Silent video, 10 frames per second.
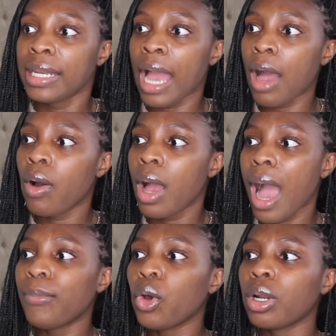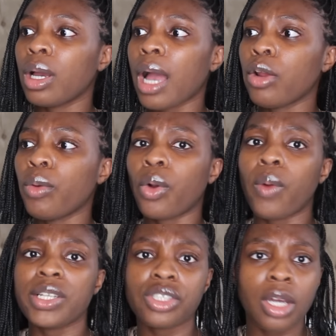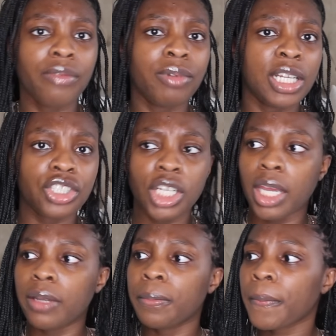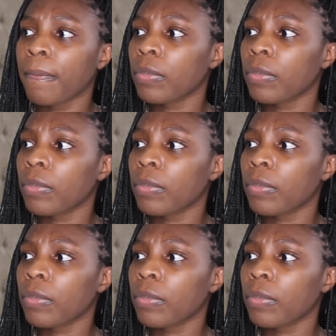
Now, I don't want to question her religion